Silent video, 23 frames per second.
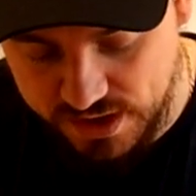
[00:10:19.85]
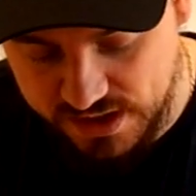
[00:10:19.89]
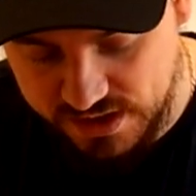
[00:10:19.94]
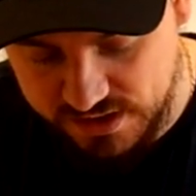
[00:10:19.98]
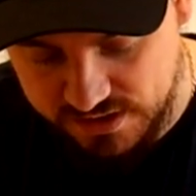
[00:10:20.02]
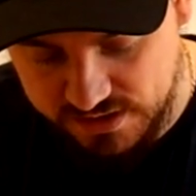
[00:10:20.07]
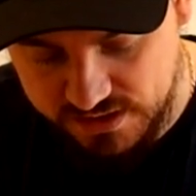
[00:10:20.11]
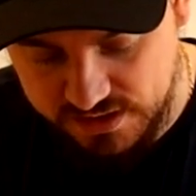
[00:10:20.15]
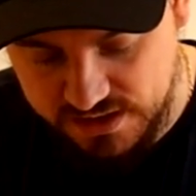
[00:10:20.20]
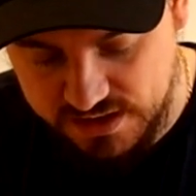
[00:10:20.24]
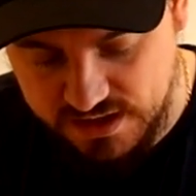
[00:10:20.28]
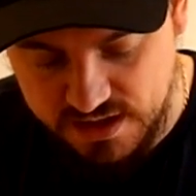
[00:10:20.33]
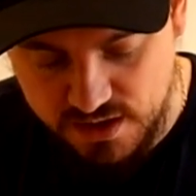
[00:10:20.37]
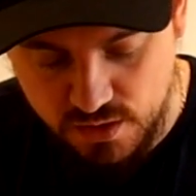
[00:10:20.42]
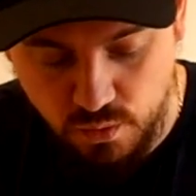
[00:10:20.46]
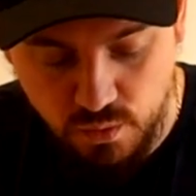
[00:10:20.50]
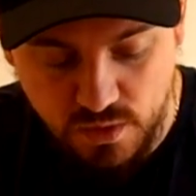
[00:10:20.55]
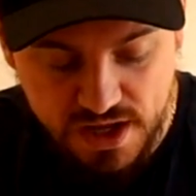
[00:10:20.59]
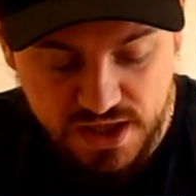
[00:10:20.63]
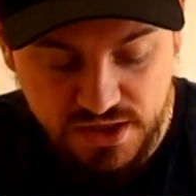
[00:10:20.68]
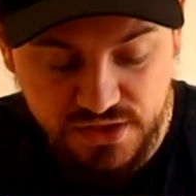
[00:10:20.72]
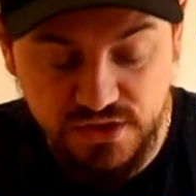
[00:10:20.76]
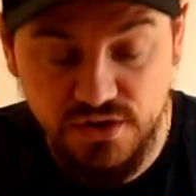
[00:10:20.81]
it
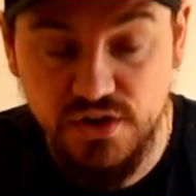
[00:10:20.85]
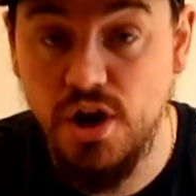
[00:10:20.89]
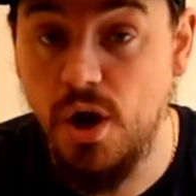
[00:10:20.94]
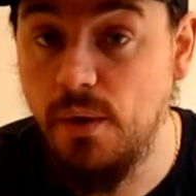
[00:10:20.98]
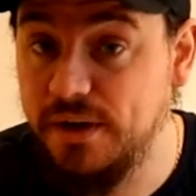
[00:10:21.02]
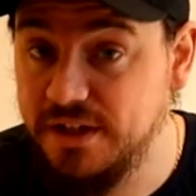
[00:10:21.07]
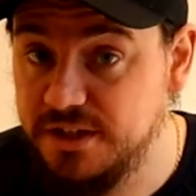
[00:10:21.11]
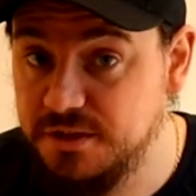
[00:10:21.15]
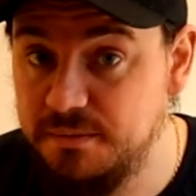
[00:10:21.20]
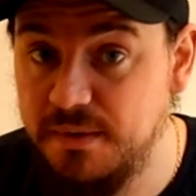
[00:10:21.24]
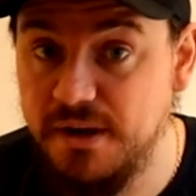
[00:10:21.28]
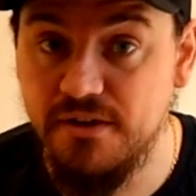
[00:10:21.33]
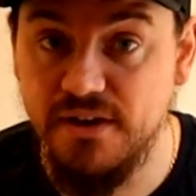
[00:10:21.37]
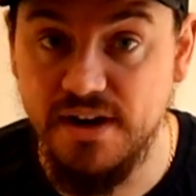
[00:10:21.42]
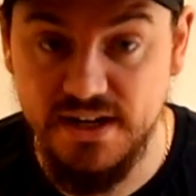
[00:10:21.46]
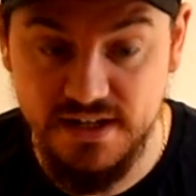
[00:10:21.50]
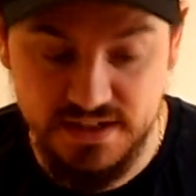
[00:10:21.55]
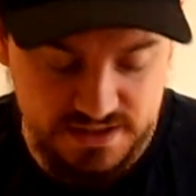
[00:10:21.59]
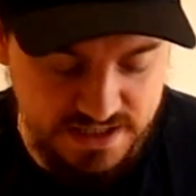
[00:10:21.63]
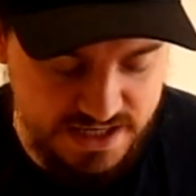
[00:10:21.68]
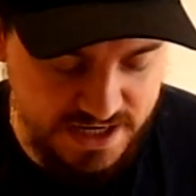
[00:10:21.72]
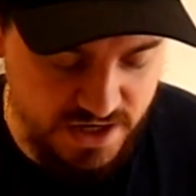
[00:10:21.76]
with no experience.